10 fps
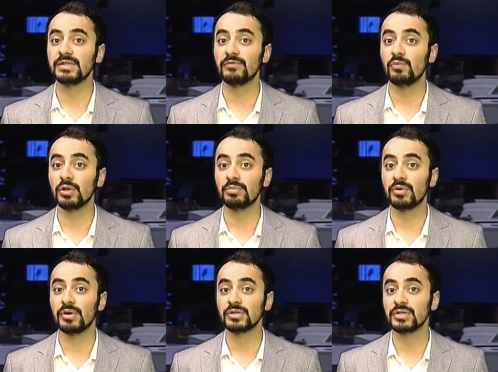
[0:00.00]
of world
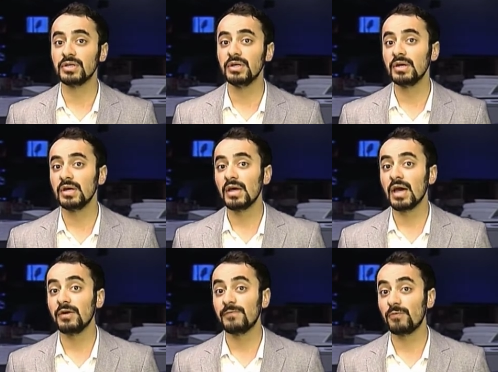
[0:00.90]
production
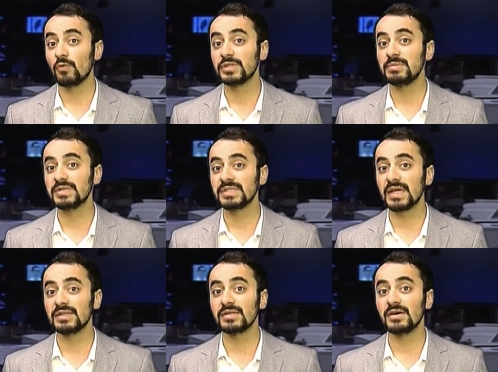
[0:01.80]
and
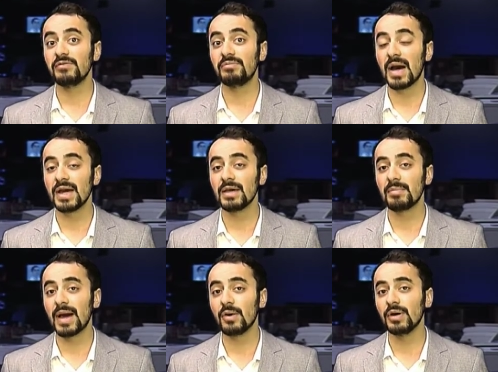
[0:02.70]
40% of buying
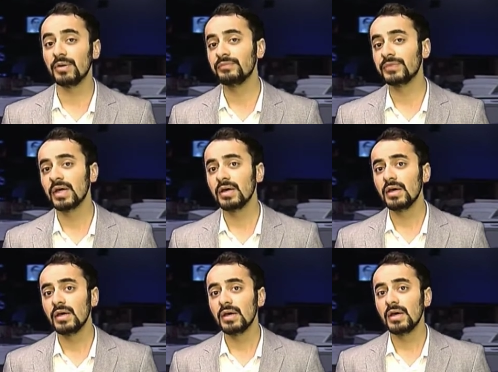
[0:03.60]
power.
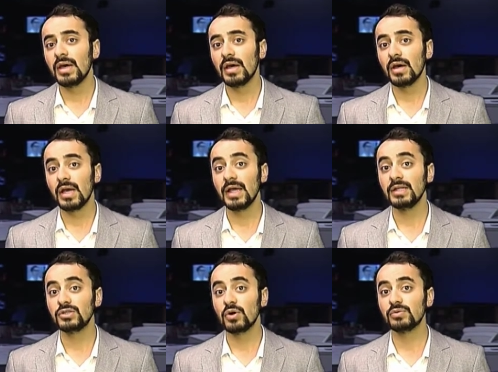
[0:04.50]

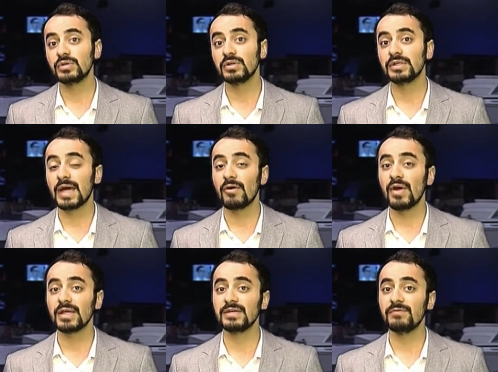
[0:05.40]
In total,
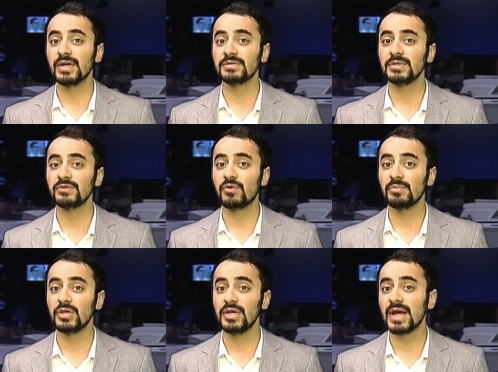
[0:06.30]
direct investments from
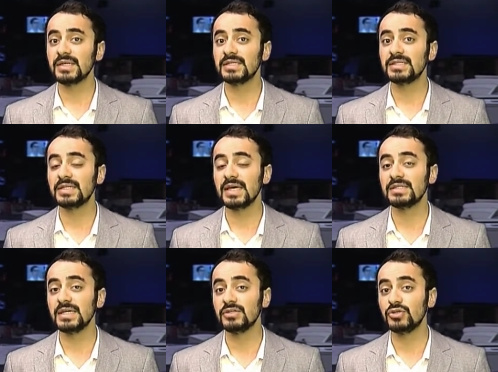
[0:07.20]
the United
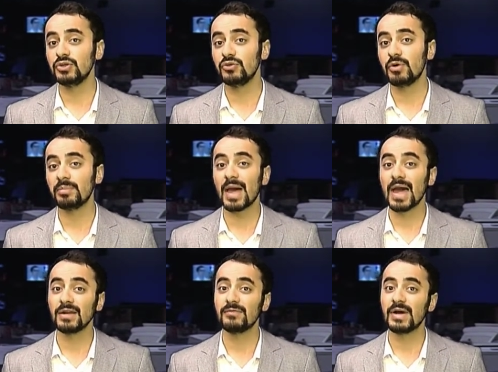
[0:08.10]
States into Europe
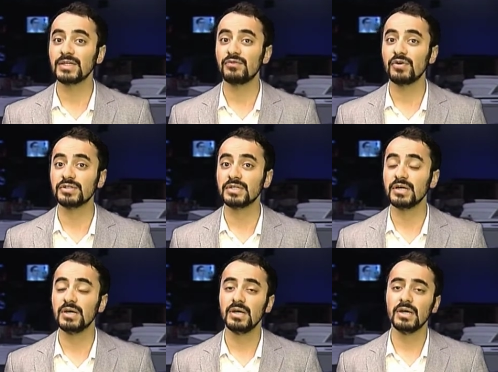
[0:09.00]
and vice
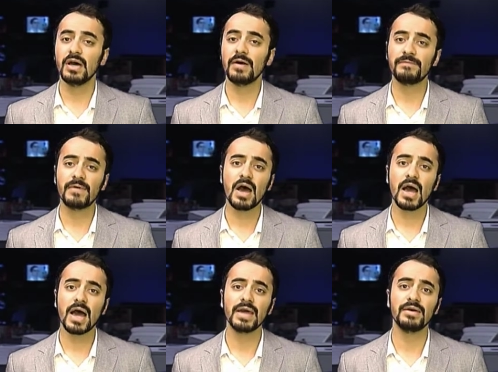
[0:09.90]
versa are far
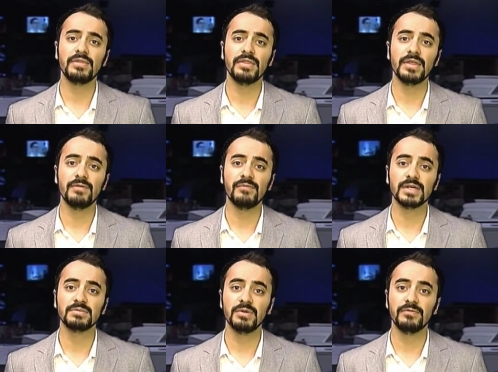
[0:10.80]
higher than the
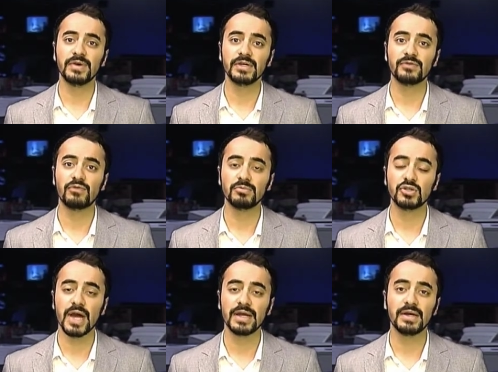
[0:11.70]
investment figures from
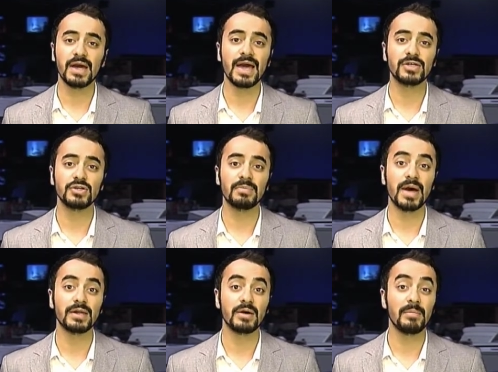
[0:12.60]
China and
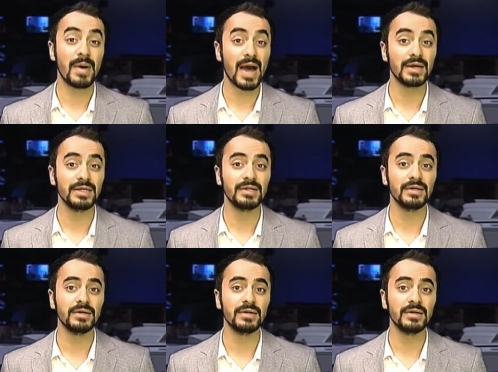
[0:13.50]
Japan combined.